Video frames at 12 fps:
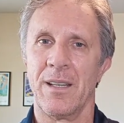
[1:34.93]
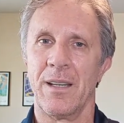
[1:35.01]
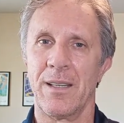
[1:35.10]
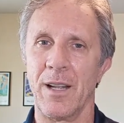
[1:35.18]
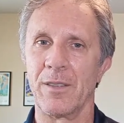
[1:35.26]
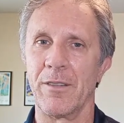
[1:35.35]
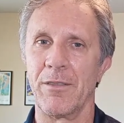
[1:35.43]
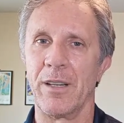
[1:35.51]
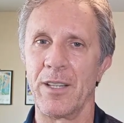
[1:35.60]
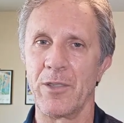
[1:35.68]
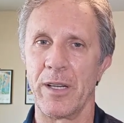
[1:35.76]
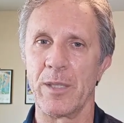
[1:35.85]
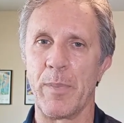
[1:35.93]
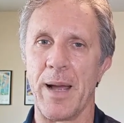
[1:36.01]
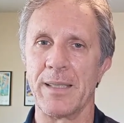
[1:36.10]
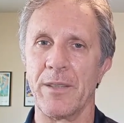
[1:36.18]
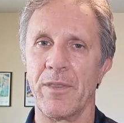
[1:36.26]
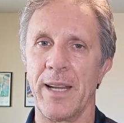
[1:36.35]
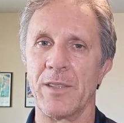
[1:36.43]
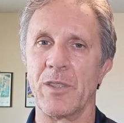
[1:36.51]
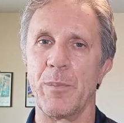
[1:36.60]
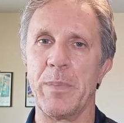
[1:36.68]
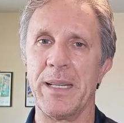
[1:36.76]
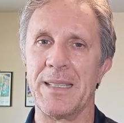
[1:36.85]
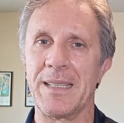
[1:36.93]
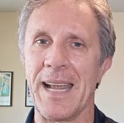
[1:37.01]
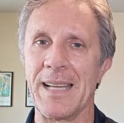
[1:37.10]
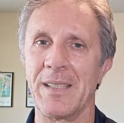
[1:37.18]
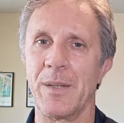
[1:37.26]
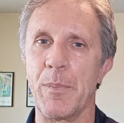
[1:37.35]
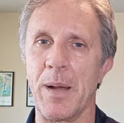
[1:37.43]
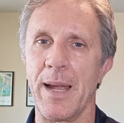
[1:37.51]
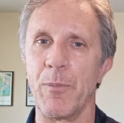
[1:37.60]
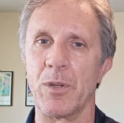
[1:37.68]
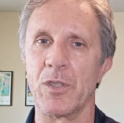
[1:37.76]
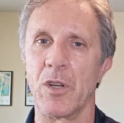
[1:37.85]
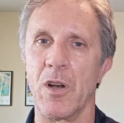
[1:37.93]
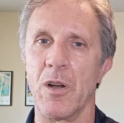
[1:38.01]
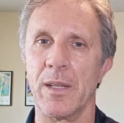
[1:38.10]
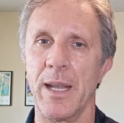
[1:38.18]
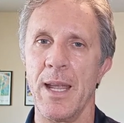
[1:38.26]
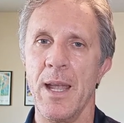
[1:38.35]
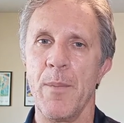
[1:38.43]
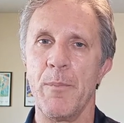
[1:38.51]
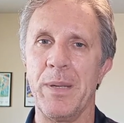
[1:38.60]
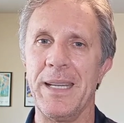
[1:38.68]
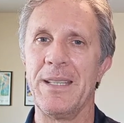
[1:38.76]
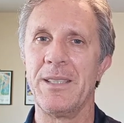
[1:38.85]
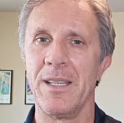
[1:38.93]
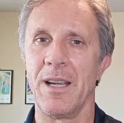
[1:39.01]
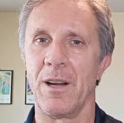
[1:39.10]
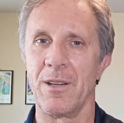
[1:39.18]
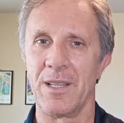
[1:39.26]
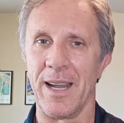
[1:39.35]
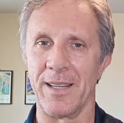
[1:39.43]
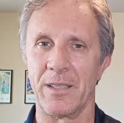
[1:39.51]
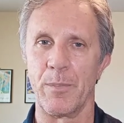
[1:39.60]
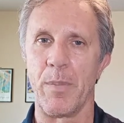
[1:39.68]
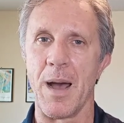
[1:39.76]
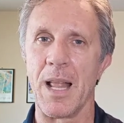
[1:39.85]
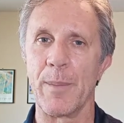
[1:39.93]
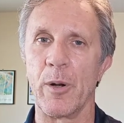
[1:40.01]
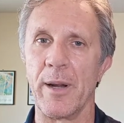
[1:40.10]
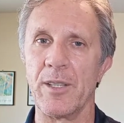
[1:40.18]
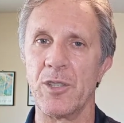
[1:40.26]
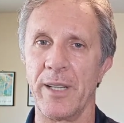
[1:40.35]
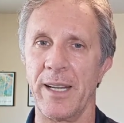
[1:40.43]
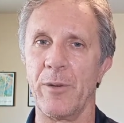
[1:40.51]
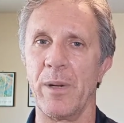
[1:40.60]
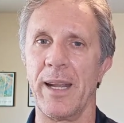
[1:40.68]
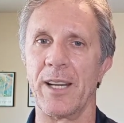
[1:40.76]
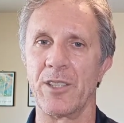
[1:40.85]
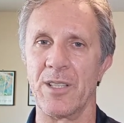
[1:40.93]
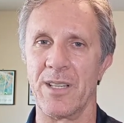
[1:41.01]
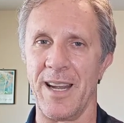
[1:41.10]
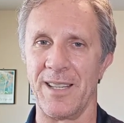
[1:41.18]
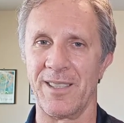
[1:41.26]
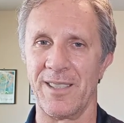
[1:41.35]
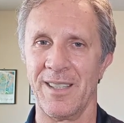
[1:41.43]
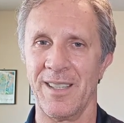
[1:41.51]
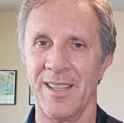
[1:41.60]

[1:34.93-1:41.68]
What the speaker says: Delta variant strains positive tests are being tested by what's called a PCR test, polymerase chain reaction test,